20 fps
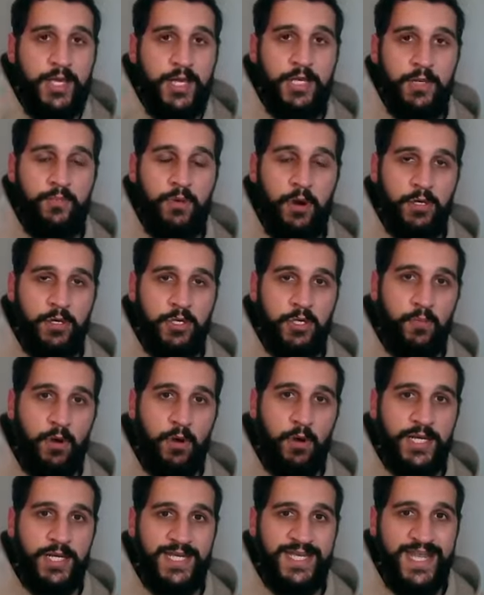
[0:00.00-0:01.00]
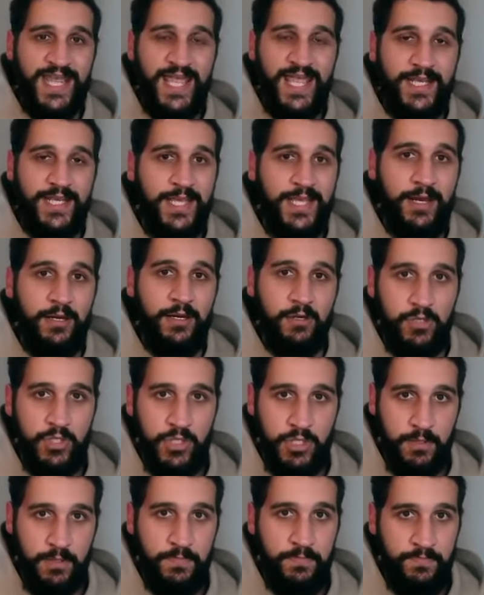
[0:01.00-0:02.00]
any part of your body takes
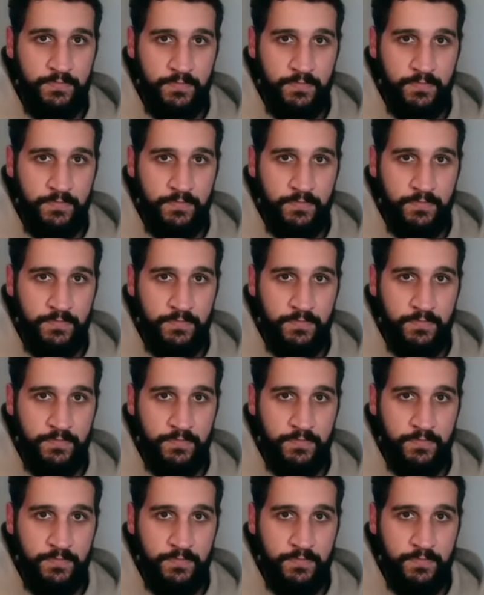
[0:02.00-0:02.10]
energy.